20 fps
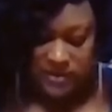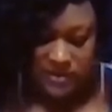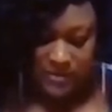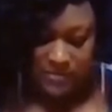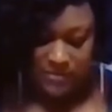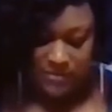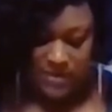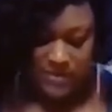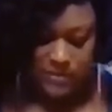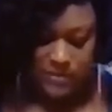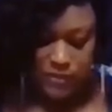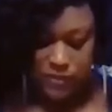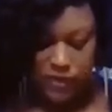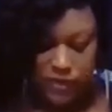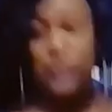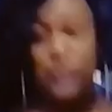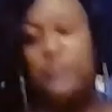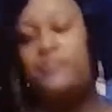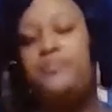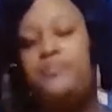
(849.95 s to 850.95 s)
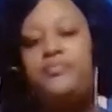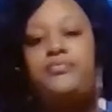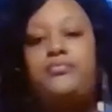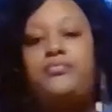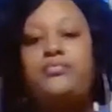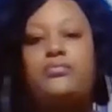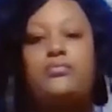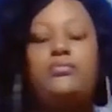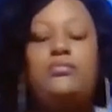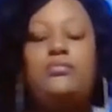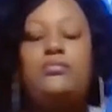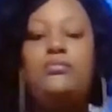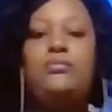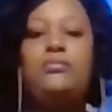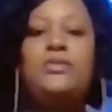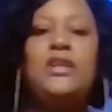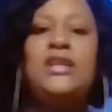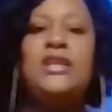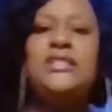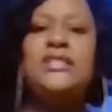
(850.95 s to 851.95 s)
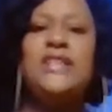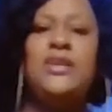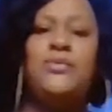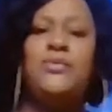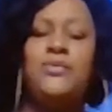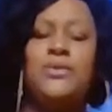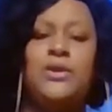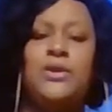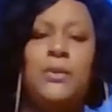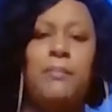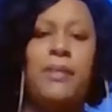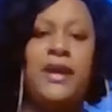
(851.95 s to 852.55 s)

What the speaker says: Some people don't. It's a real